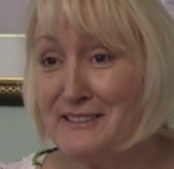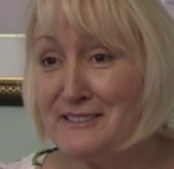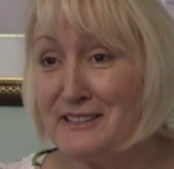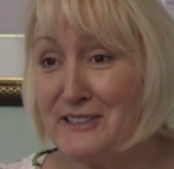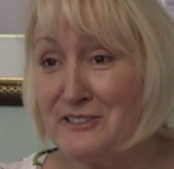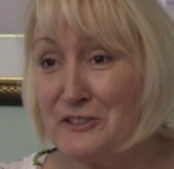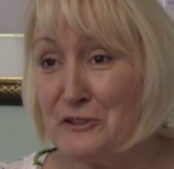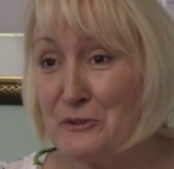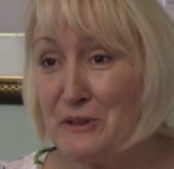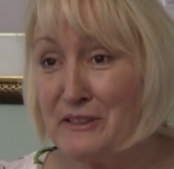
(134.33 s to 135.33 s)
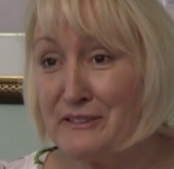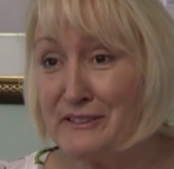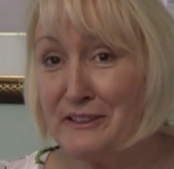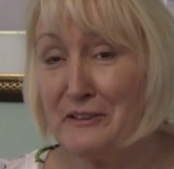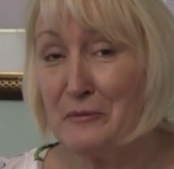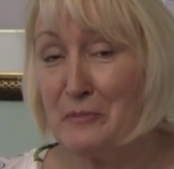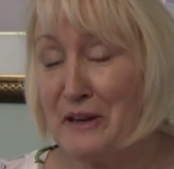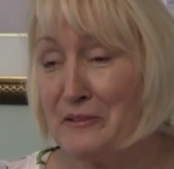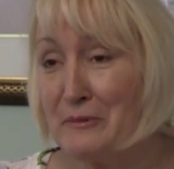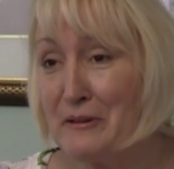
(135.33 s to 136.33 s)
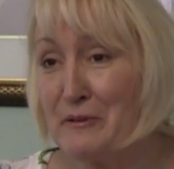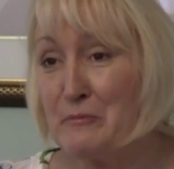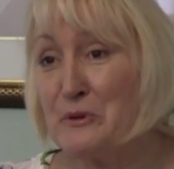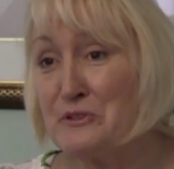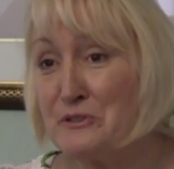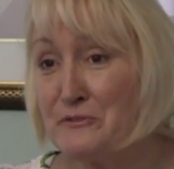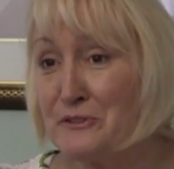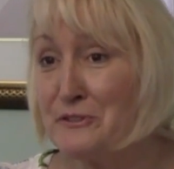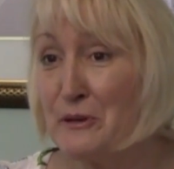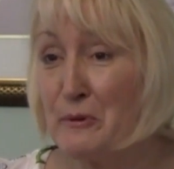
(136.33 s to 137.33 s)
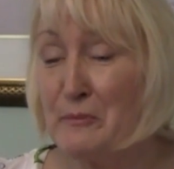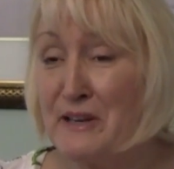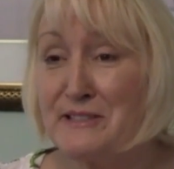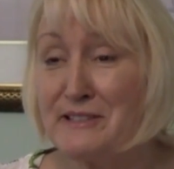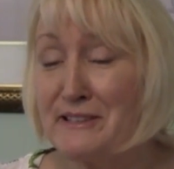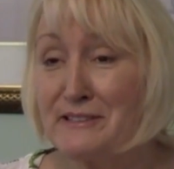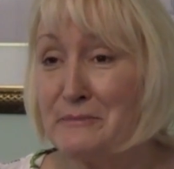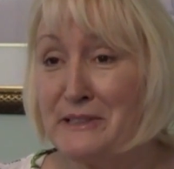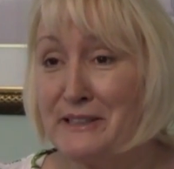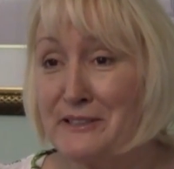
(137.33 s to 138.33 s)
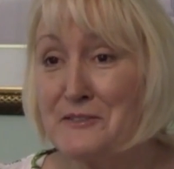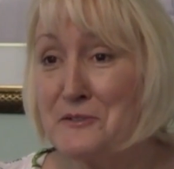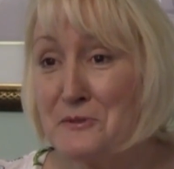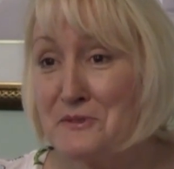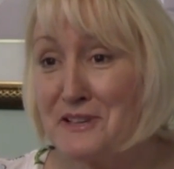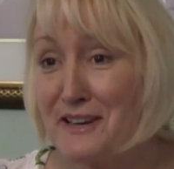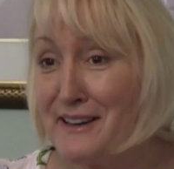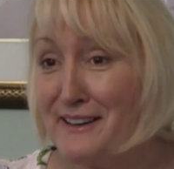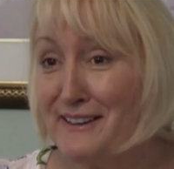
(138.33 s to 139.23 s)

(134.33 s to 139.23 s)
stage 2, and by the way, we've booked you for a double mastectomy next Tuesday.